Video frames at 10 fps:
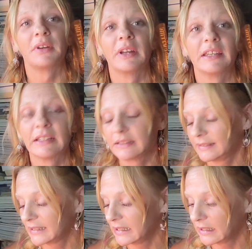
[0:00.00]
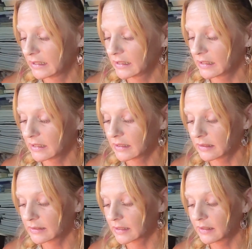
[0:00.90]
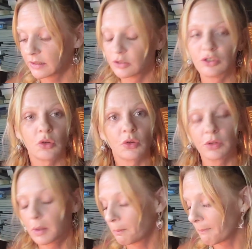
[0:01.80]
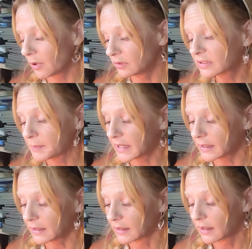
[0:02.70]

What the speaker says: 19 is a John Maltby.